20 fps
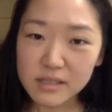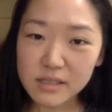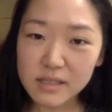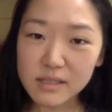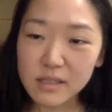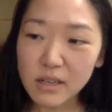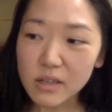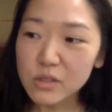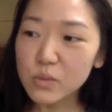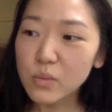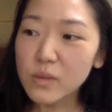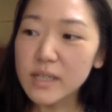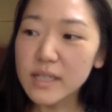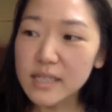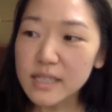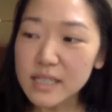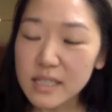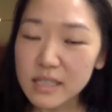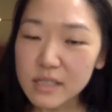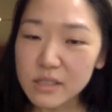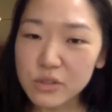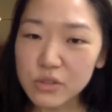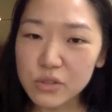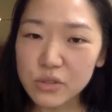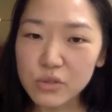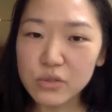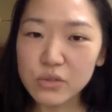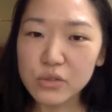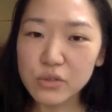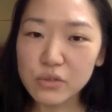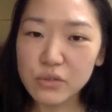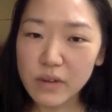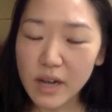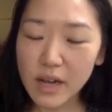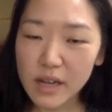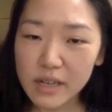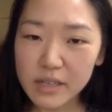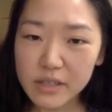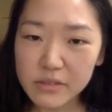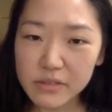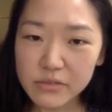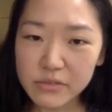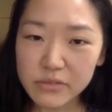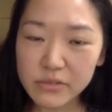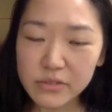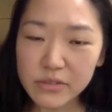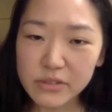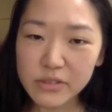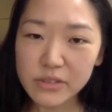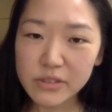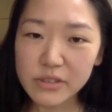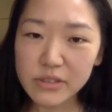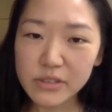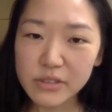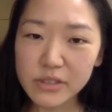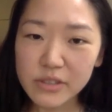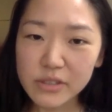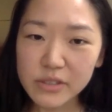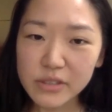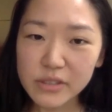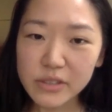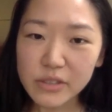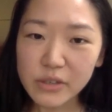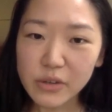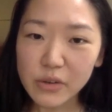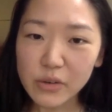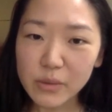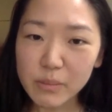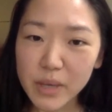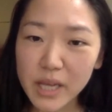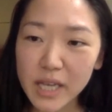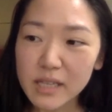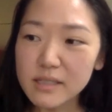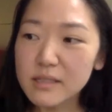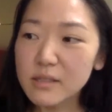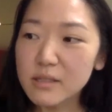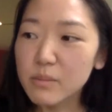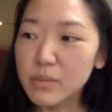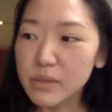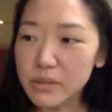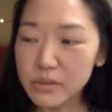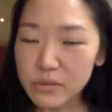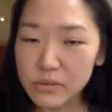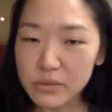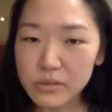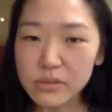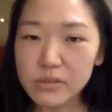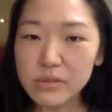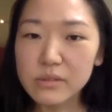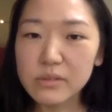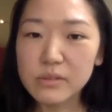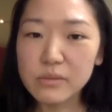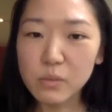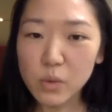it does what it needs to survive you know it pays the bills